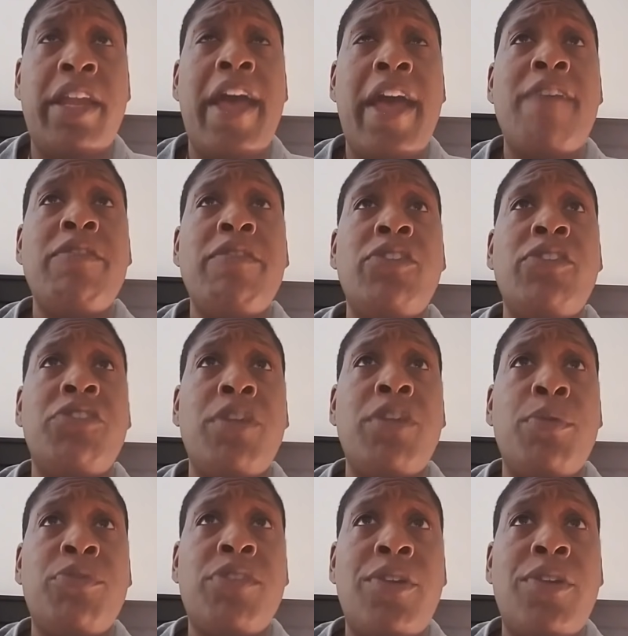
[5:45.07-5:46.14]
have these
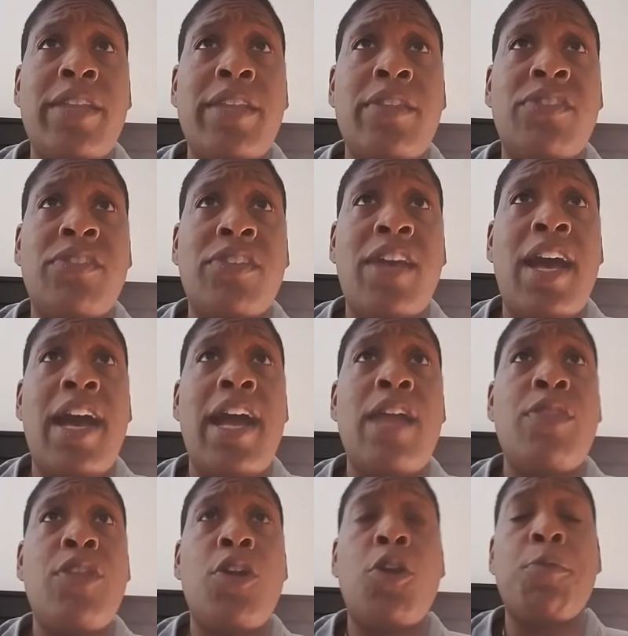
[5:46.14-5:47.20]
ships that are in the sky
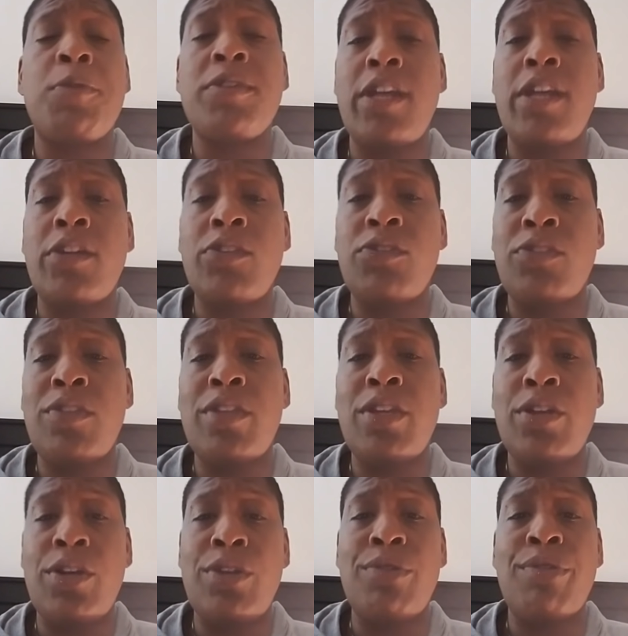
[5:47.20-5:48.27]
that are protectors of the
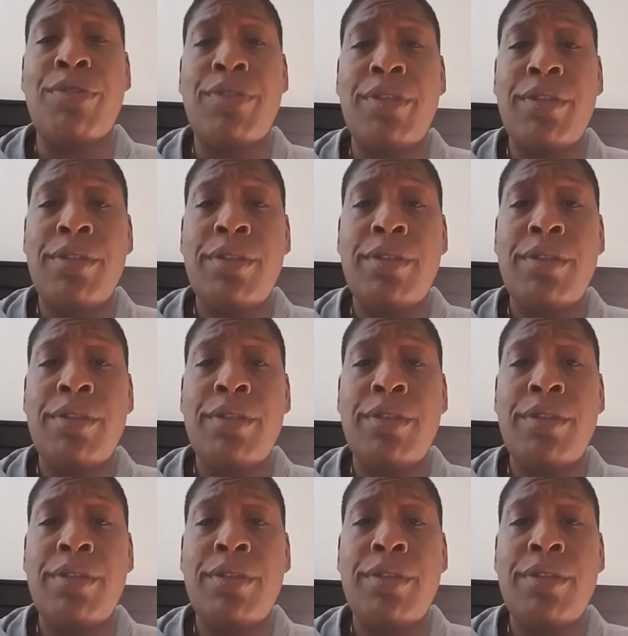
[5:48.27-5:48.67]
Earth.